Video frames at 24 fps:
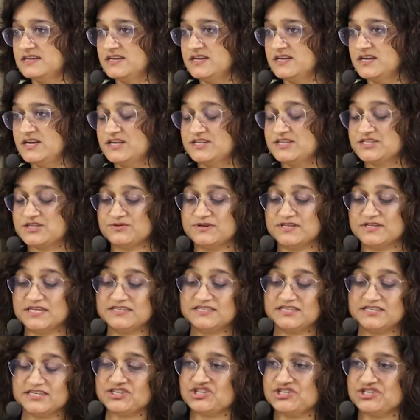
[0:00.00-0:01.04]
So in
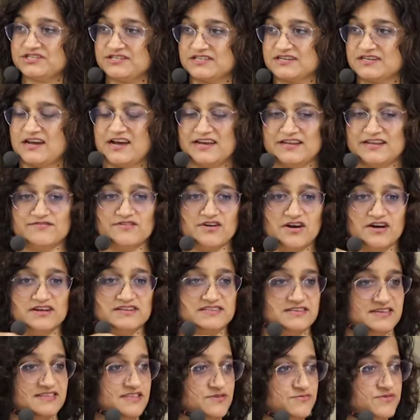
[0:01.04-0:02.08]
addition to the kind of
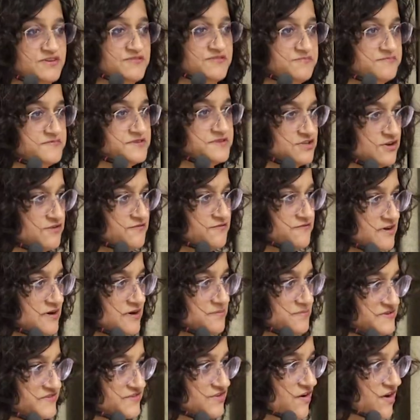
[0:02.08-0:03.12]
content that we've so far been
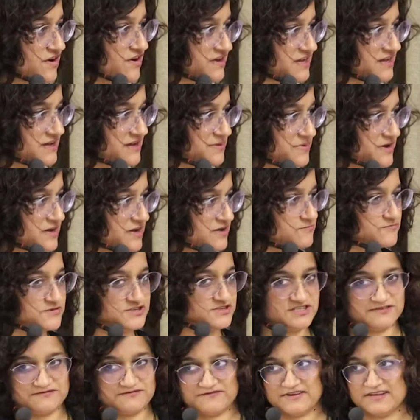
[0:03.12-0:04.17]
talking about, which
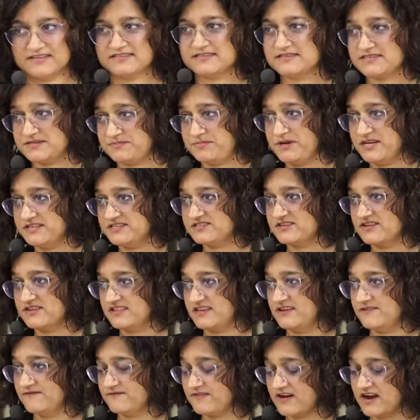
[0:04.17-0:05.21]
depends on the
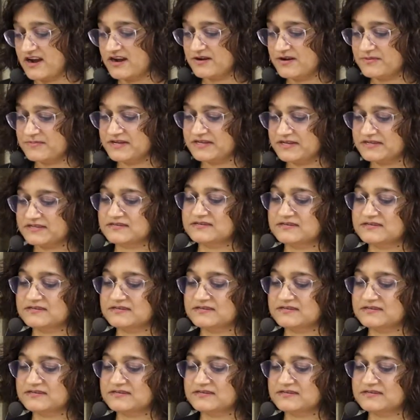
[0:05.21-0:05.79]
environment